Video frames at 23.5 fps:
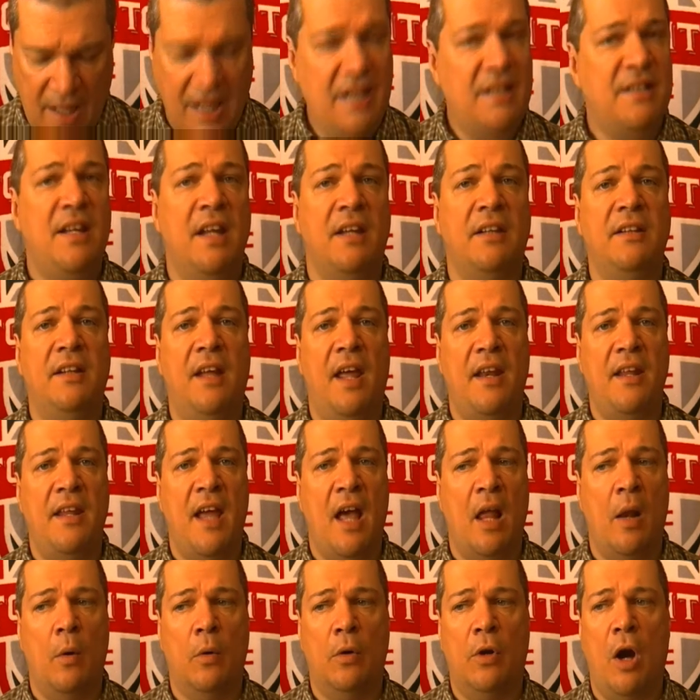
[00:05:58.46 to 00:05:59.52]
He didn't get a
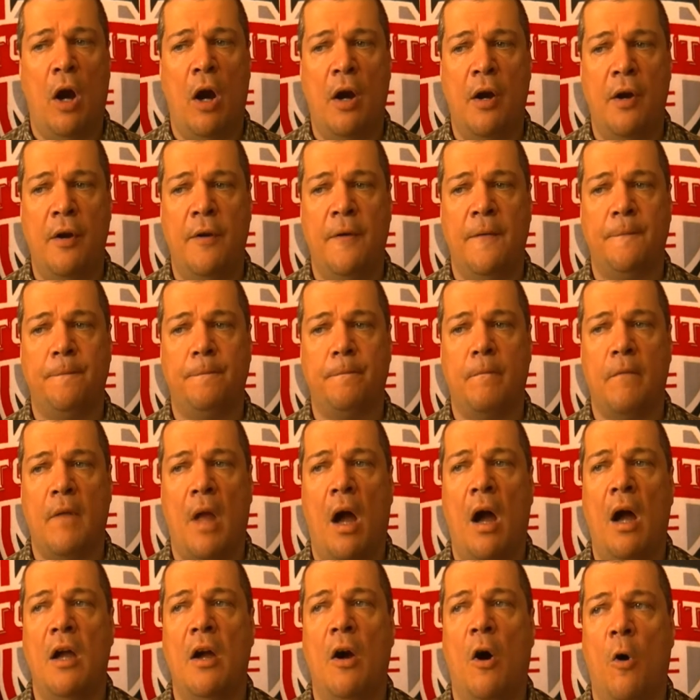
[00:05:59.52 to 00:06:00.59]
yellow card.
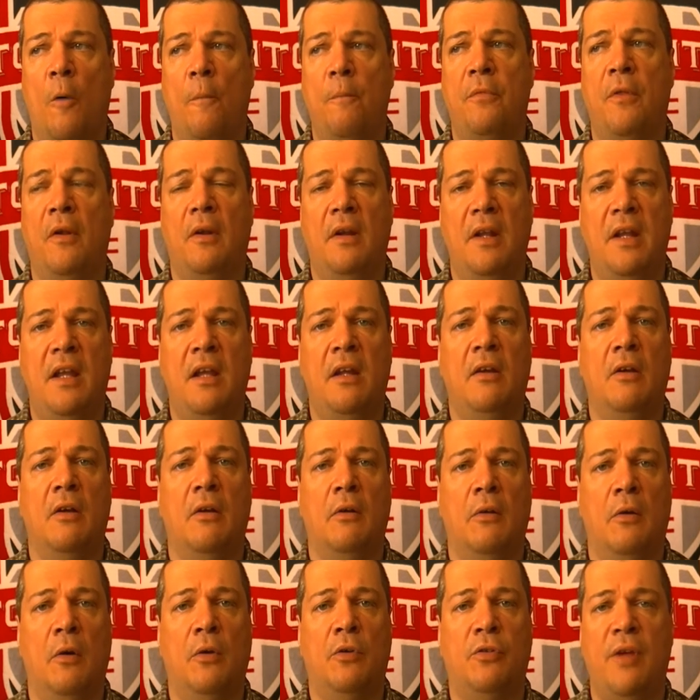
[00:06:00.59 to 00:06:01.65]
I hope the
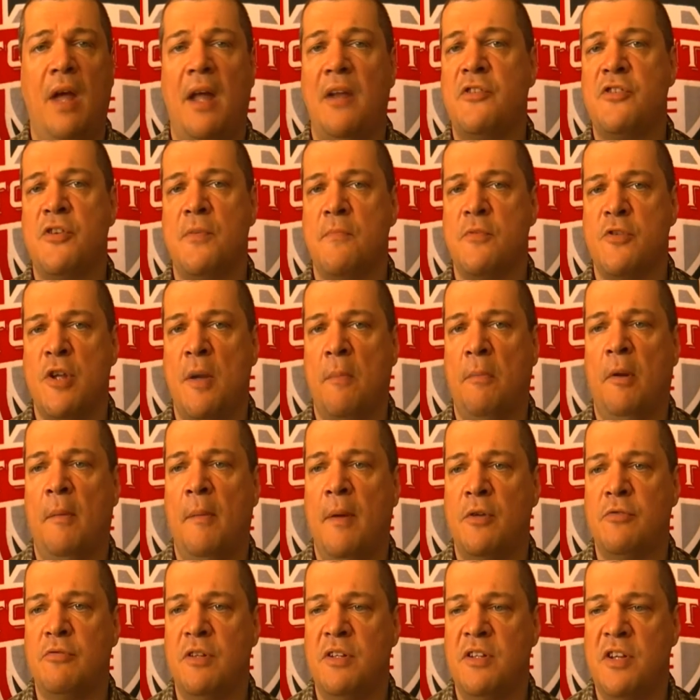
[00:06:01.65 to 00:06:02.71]
league looks at some
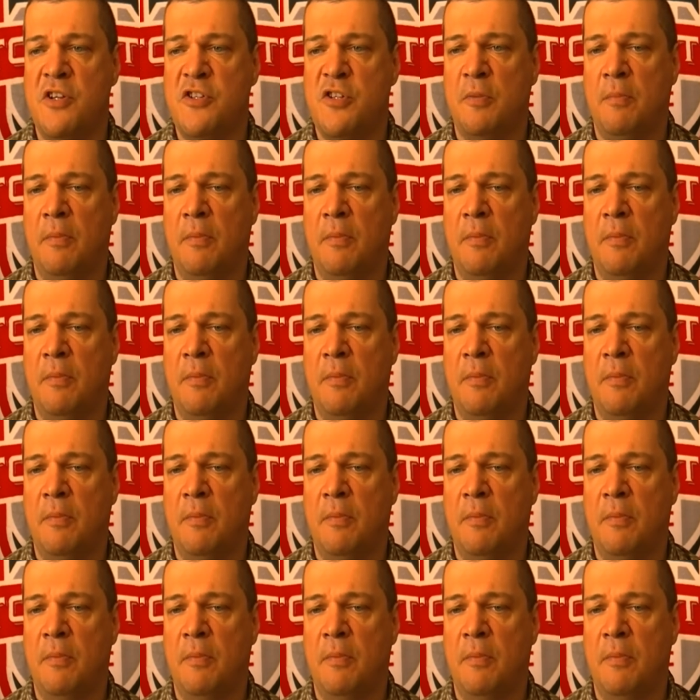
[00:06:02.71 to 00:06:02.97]
supplementary